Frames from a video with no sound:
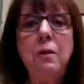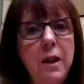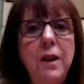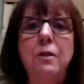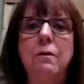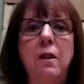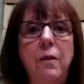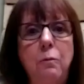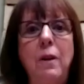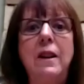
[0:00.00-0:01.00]
okay, you're
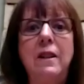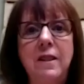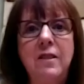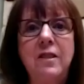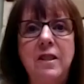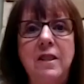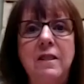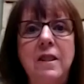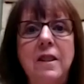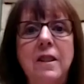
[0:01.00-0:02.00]
on the wait list,
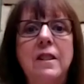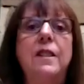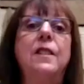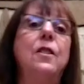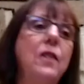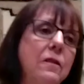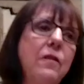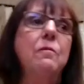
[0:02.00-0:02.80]
and you know